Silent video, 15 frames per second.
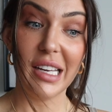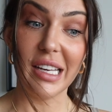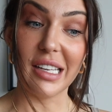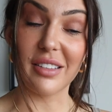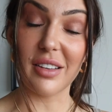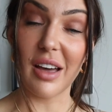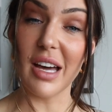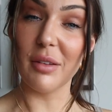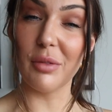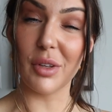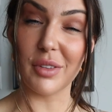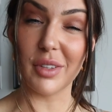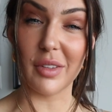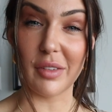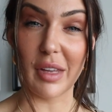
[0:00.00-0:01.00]
is kind of
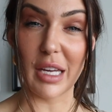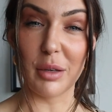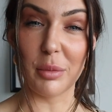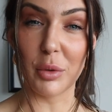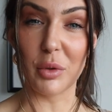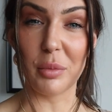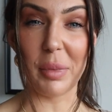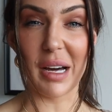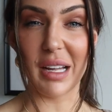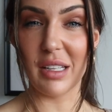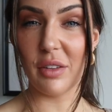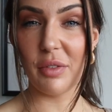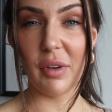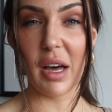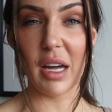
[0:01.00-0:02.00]
not sustainable, but
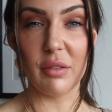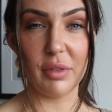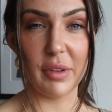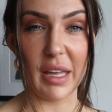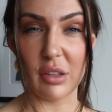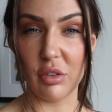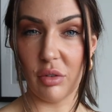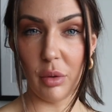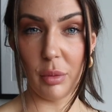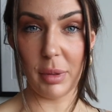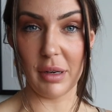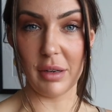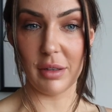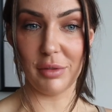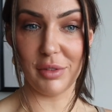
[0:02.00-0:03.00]
it's fine for that short
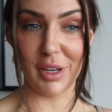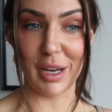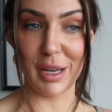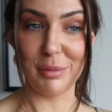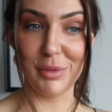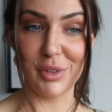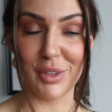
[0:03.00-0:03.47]
period of time.